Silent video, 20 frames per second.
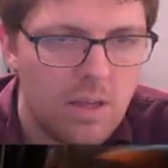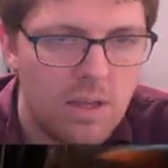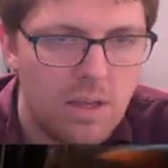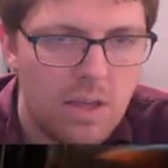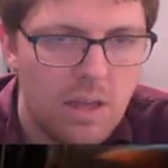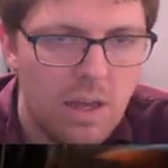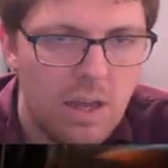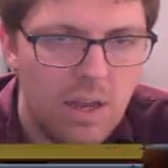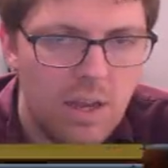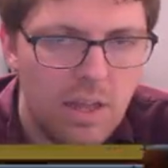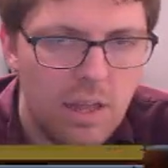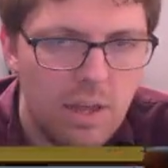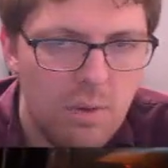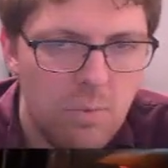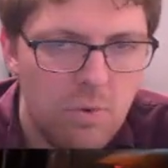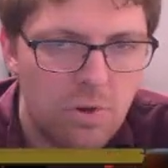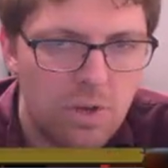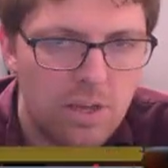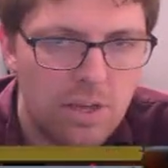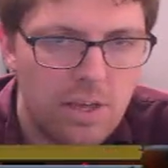And he
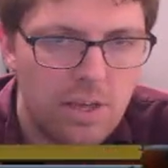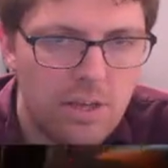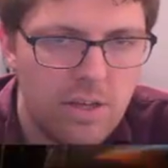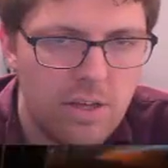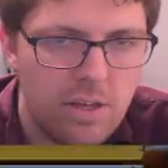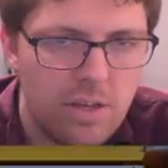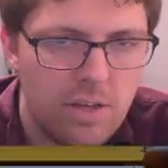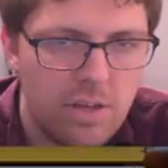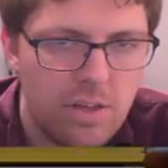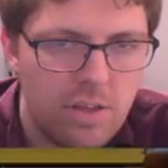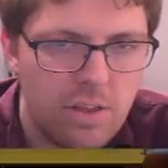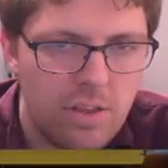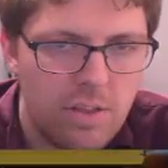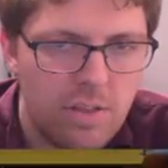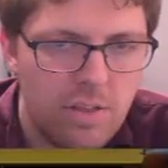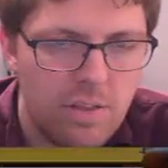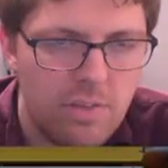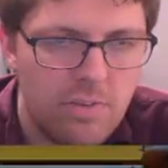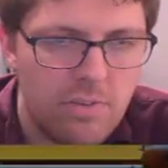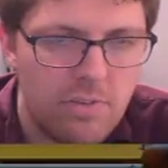will kill
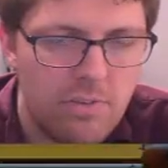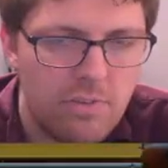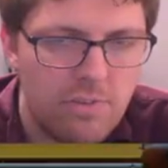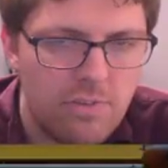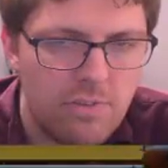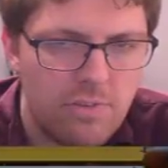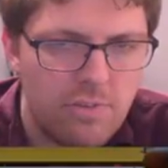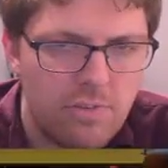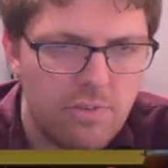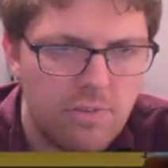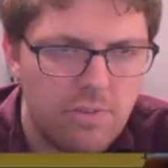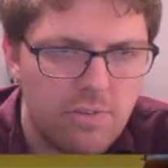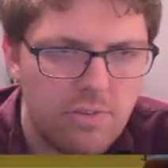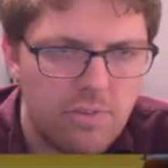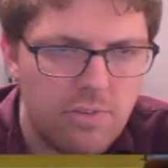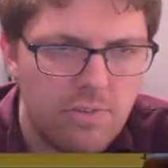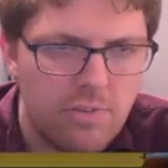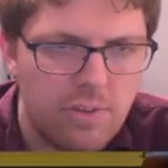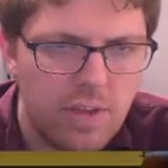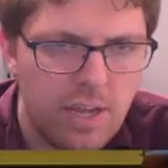this
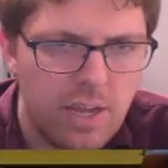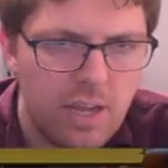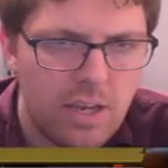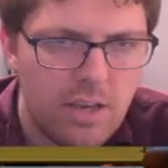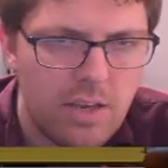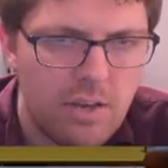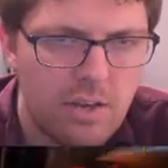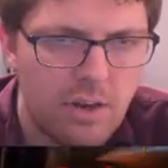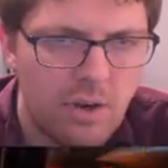second...